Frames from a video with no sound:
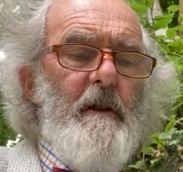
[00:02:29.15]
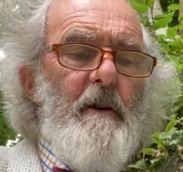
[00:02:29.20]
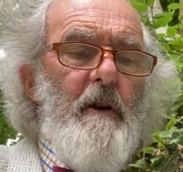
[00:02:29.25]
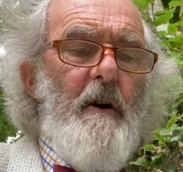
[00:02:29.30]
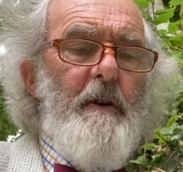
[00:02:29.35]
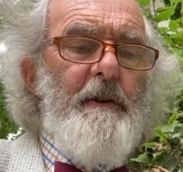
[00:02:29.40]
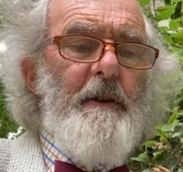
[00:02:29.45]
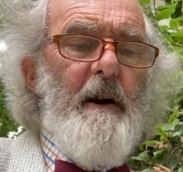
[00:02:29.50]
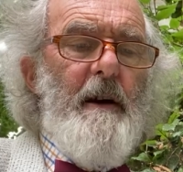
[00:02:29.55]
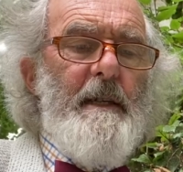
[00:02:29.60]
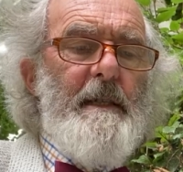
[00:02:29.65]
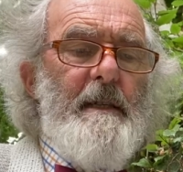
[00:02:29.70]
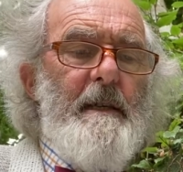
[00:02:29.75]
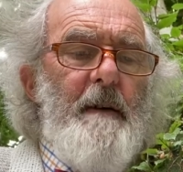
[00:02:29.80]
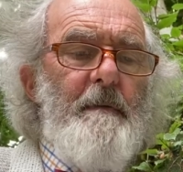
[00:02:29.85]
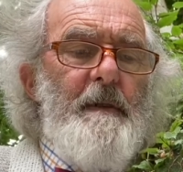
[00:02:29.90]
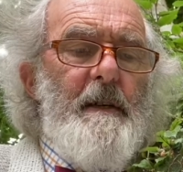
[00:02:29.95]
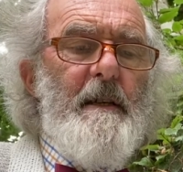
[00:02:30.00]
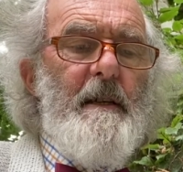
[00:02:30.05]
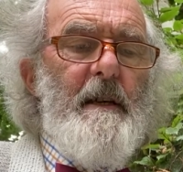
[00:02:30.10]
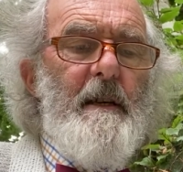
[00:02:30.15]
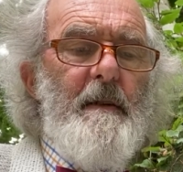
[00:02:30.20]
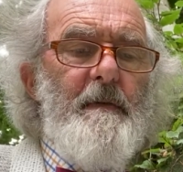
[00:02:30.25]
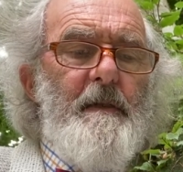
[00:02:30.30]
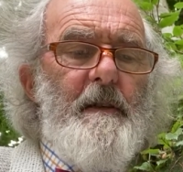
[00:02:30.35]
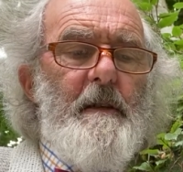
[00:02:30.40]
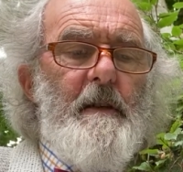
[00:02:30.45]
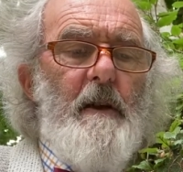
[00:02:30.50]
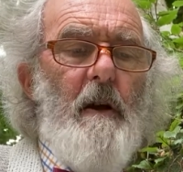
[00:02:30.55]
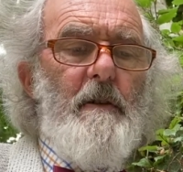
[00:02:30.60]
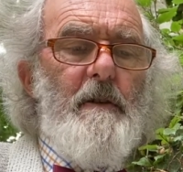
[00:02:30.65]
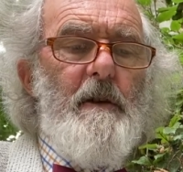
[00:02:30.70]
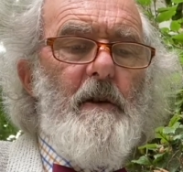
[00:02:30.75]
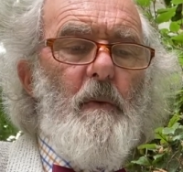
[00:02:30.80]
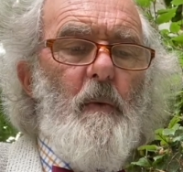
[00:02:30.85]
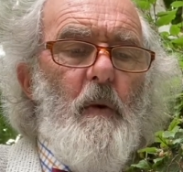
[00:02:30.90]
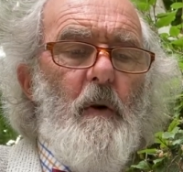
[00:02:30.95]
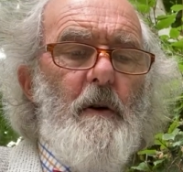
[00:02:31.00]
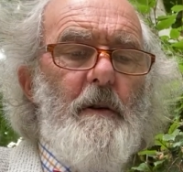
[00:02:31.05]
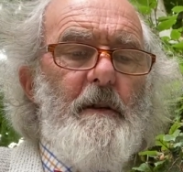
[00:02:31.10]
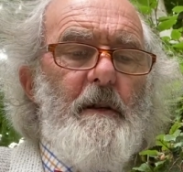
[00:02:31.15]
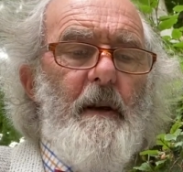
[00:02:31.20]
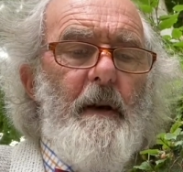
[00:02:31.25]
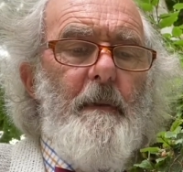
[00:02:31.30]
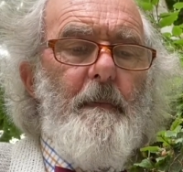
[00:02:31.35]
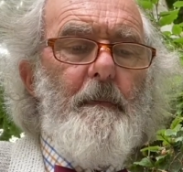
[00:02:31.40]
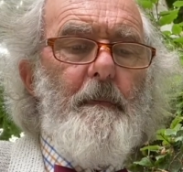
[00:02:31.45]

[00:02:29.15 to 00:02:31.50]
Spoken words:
conductivity of salty water.